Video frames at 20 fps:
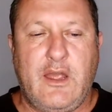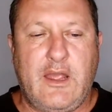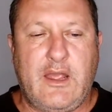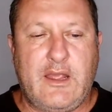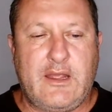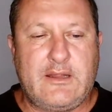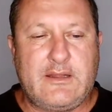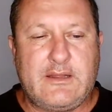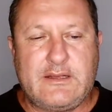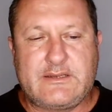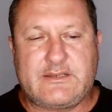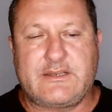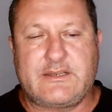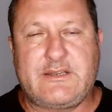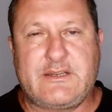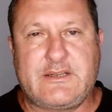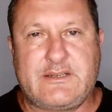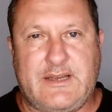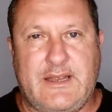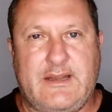And this is
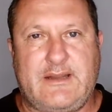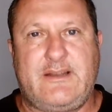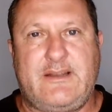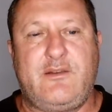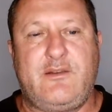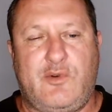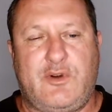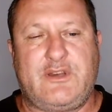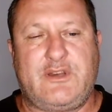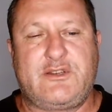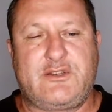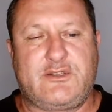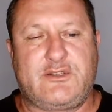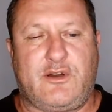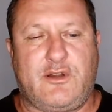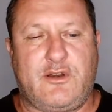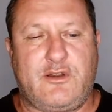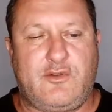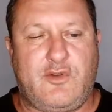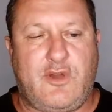exactly what is
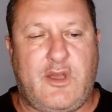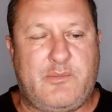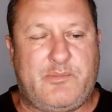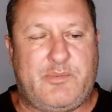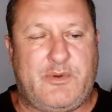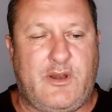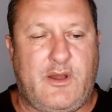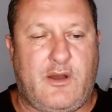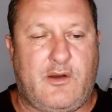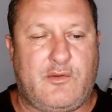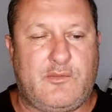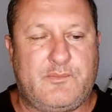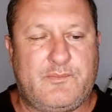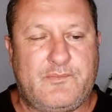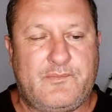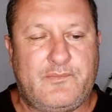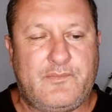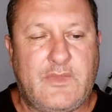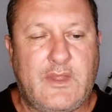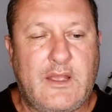starting to happen now.
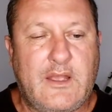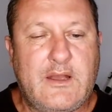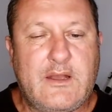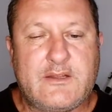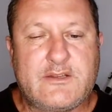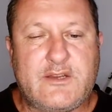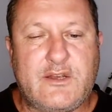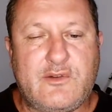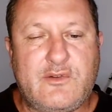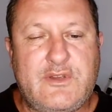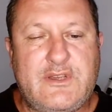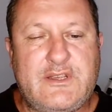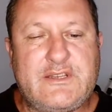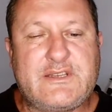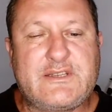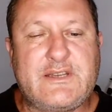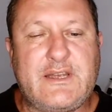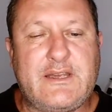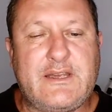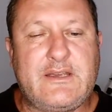So
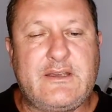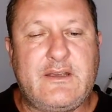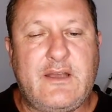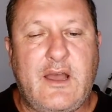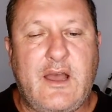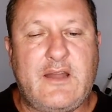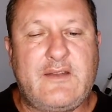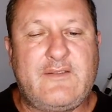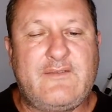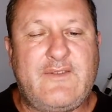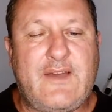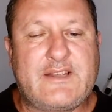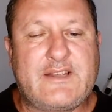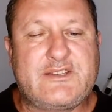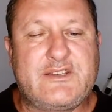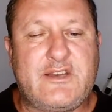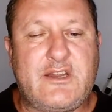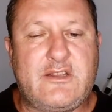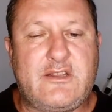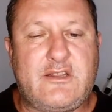he's saying
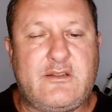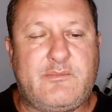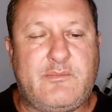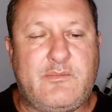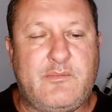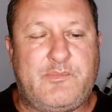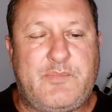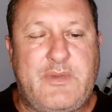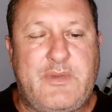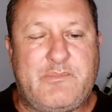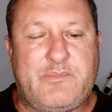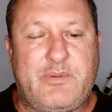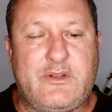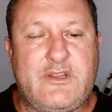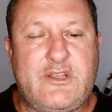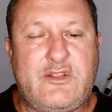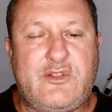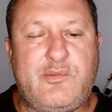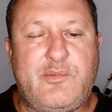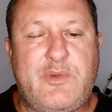unvaccinated people
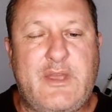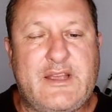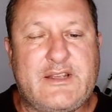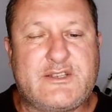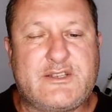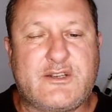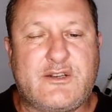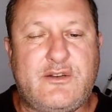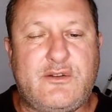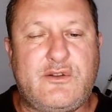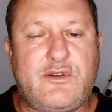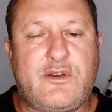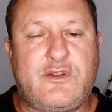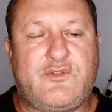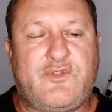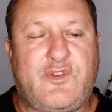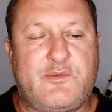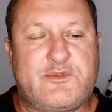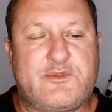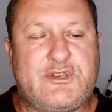need to be
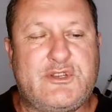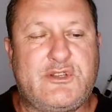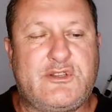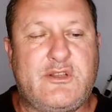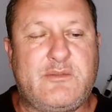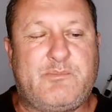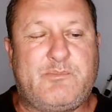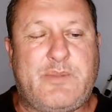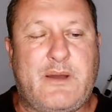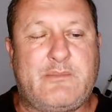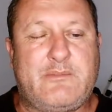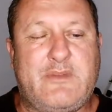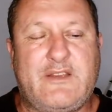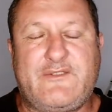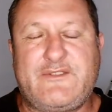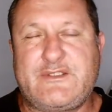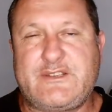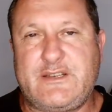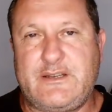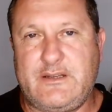excluded from certain
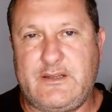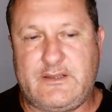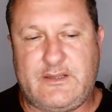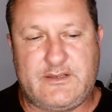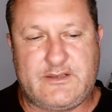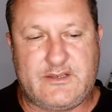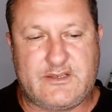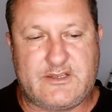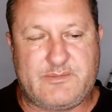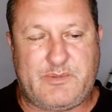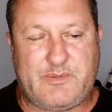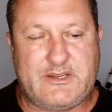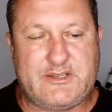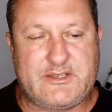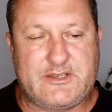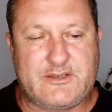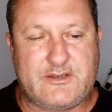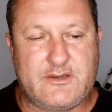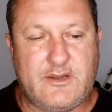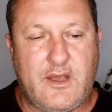public facilities and
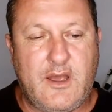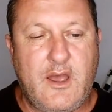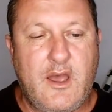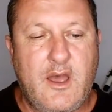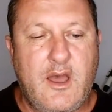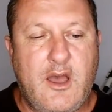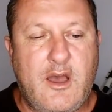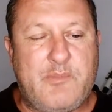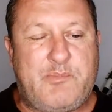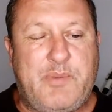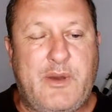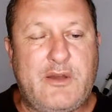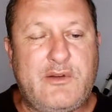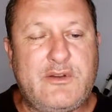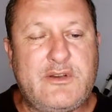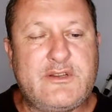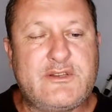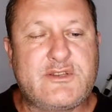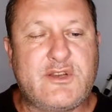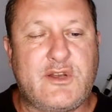spaces.
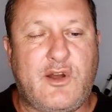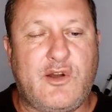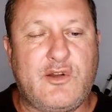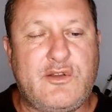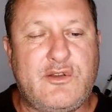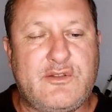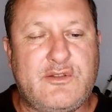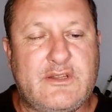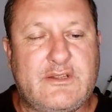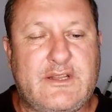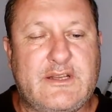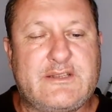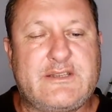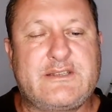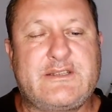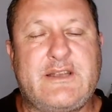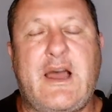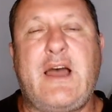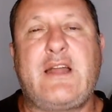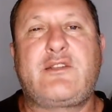Opponents argue that this
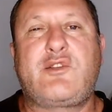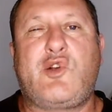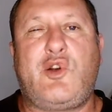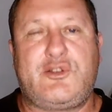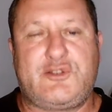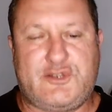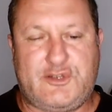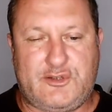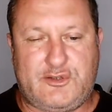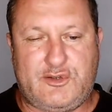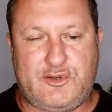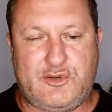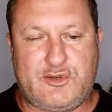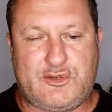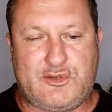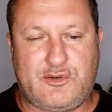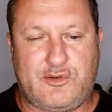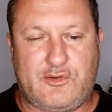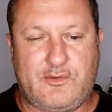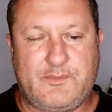is
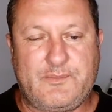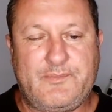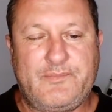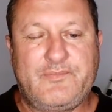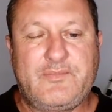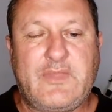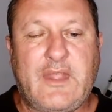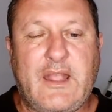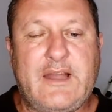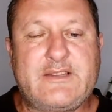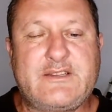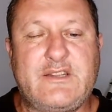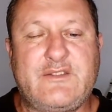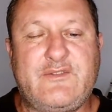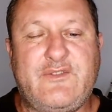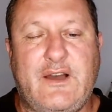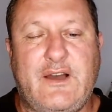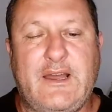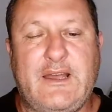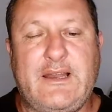unconstitutional, as it
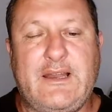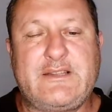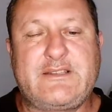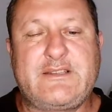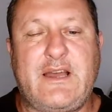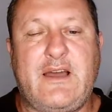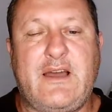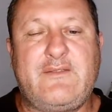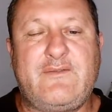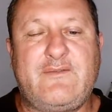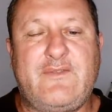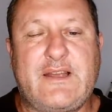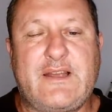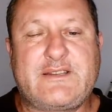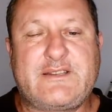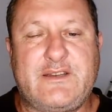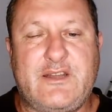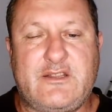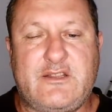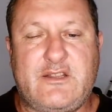violates
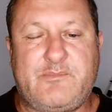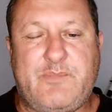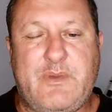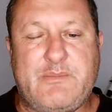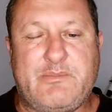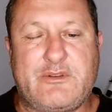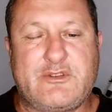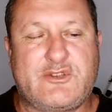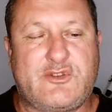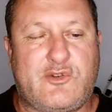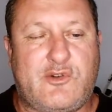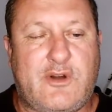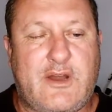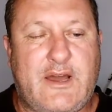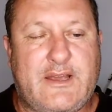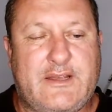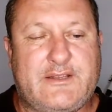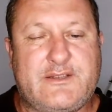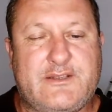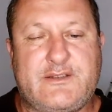unvaccinated people's
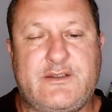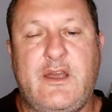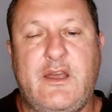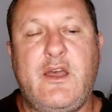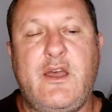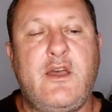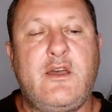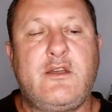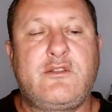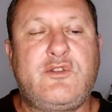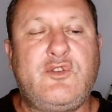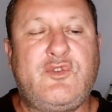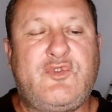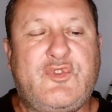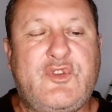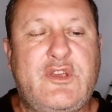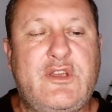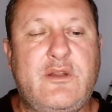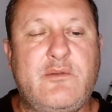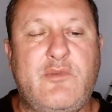rights to
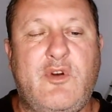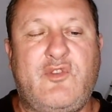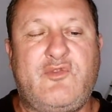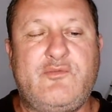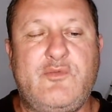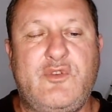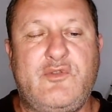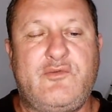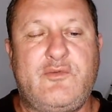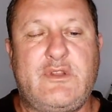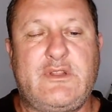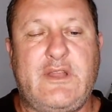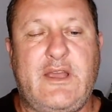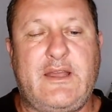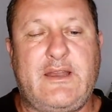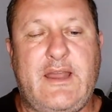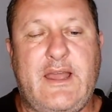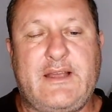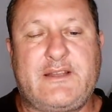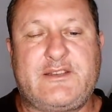freedom of movement
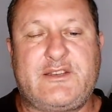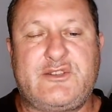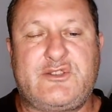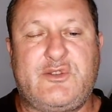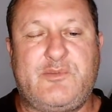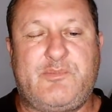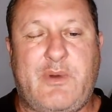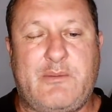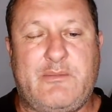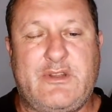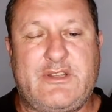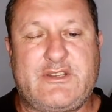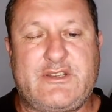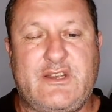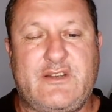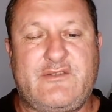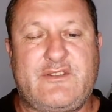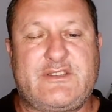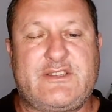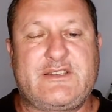and access to public
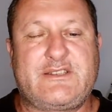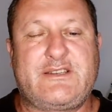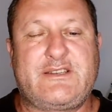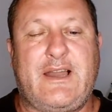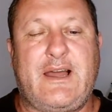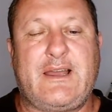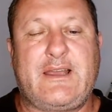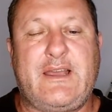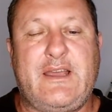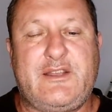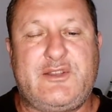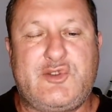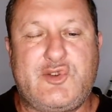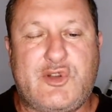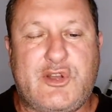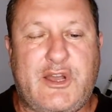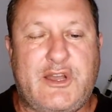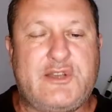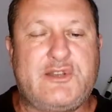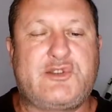services like
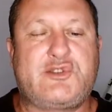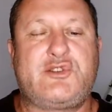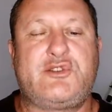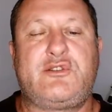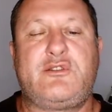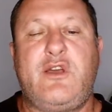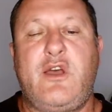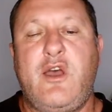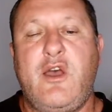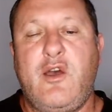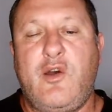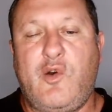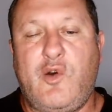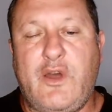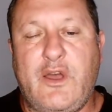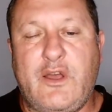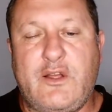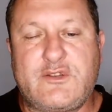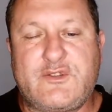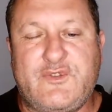education,
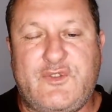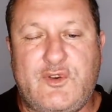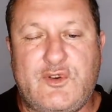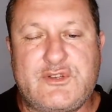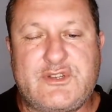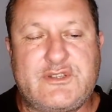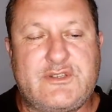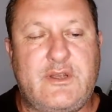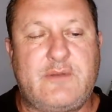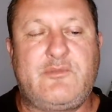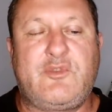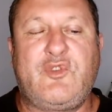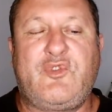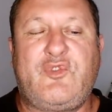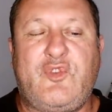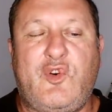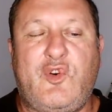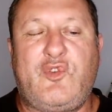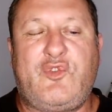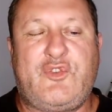or else forces them to
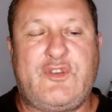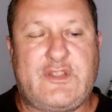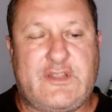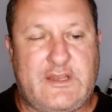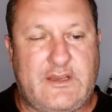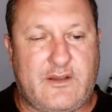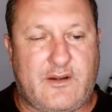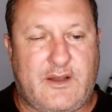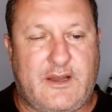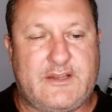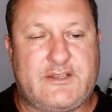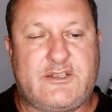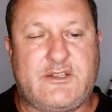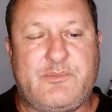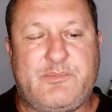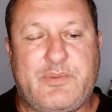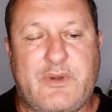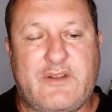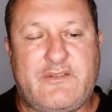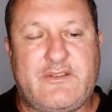forfeit their rights to
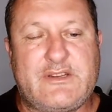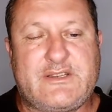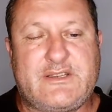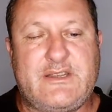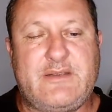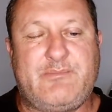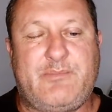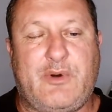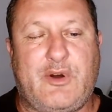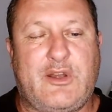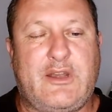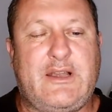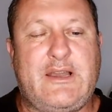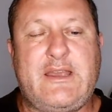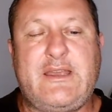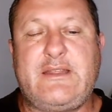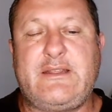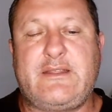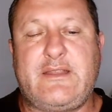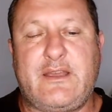privacy,
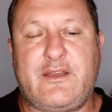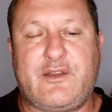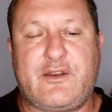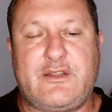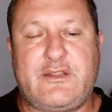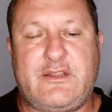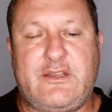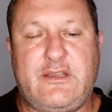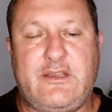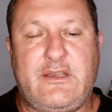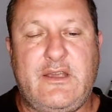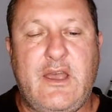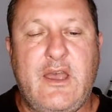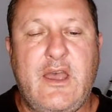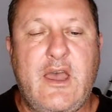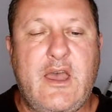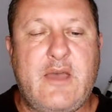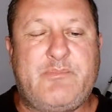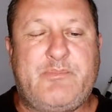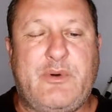bodily integrity,
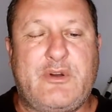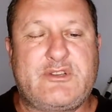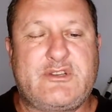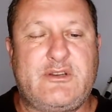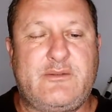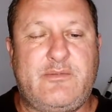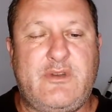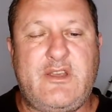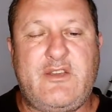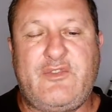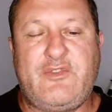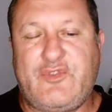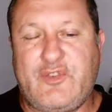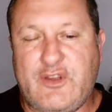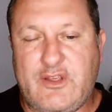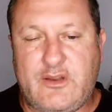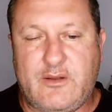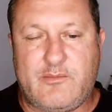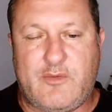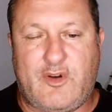and possibly
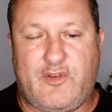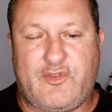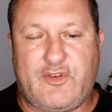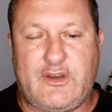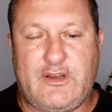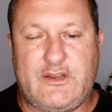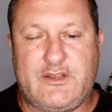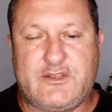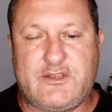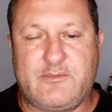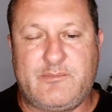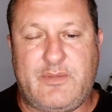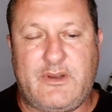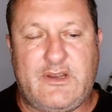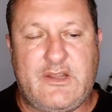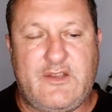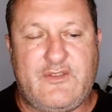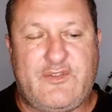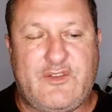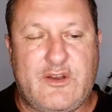freedom of religion,
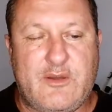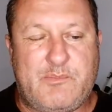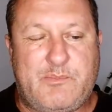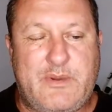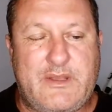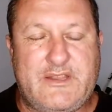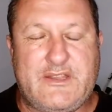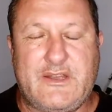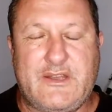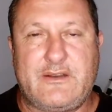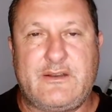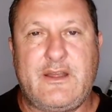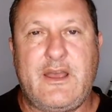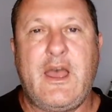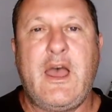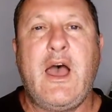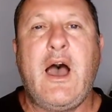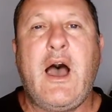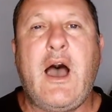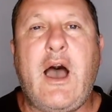belief, and opinion.
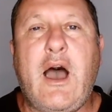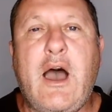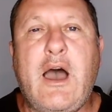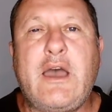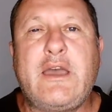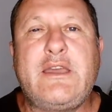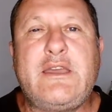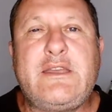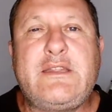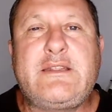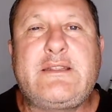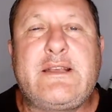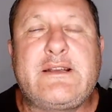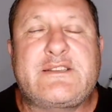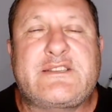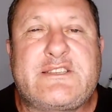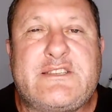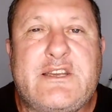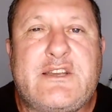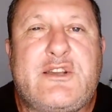I
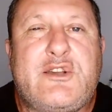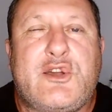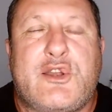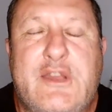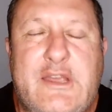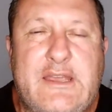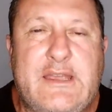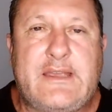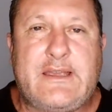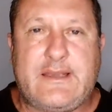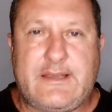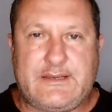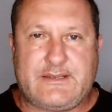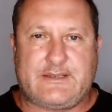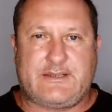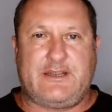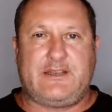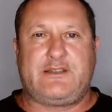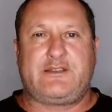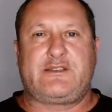disagree, he
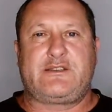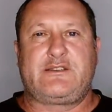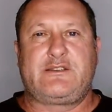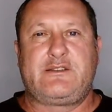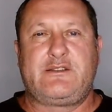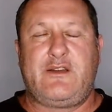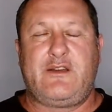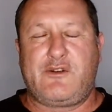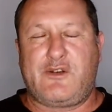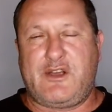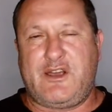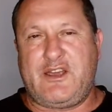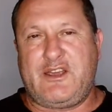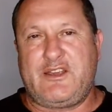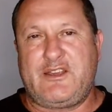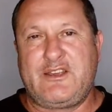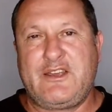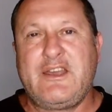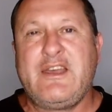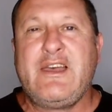says.
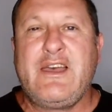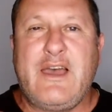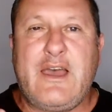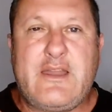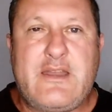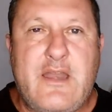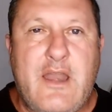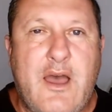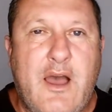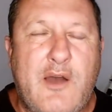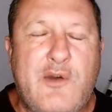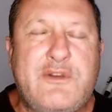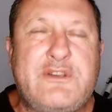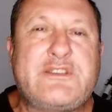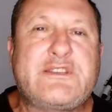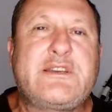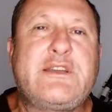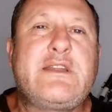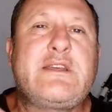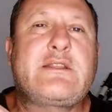Okay. And now
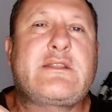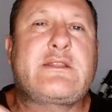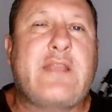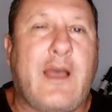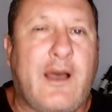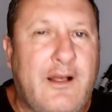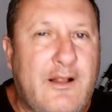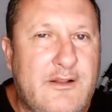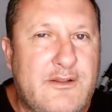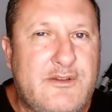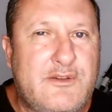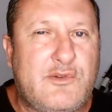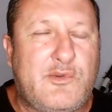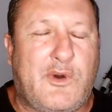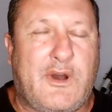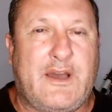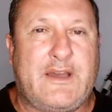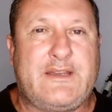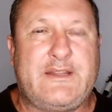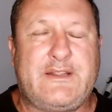he's going to tell you
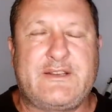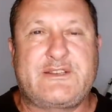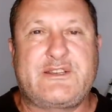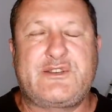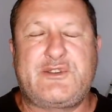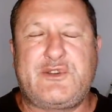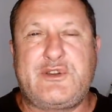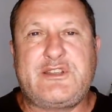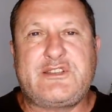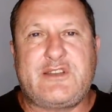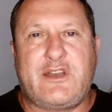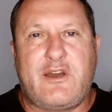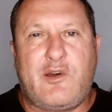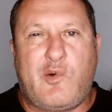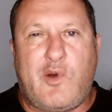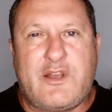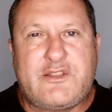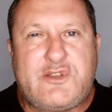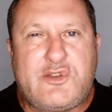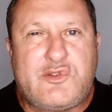why he disagrees, and I
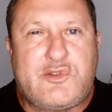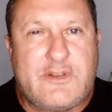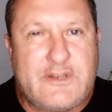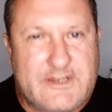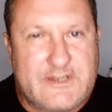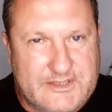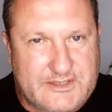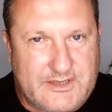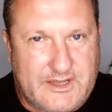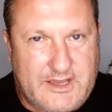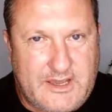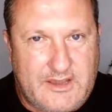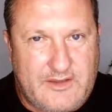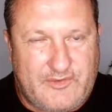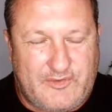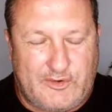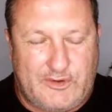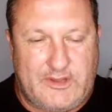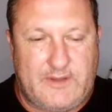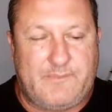want you to listen
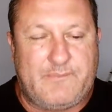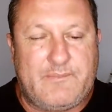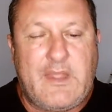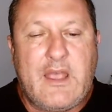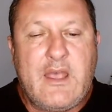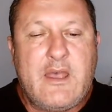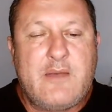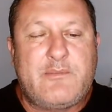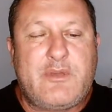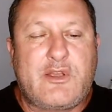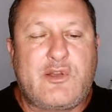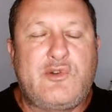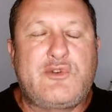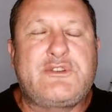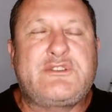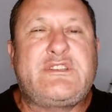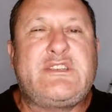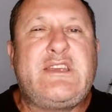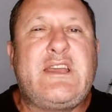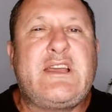carefully,
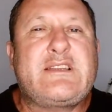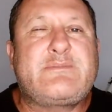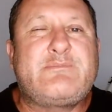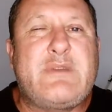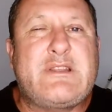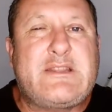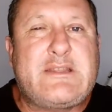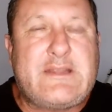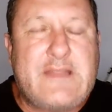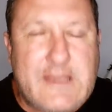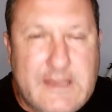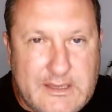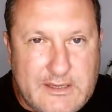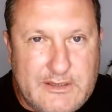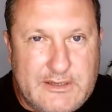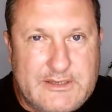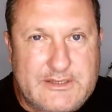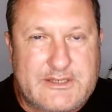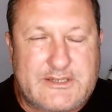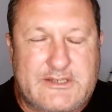because he has
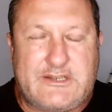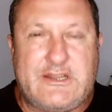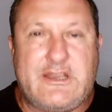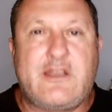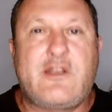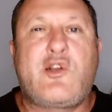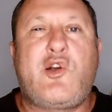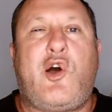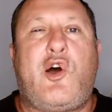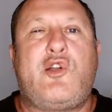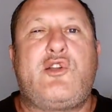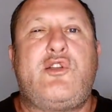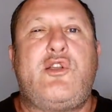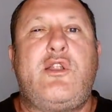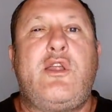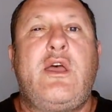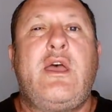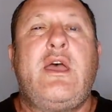meticulously gone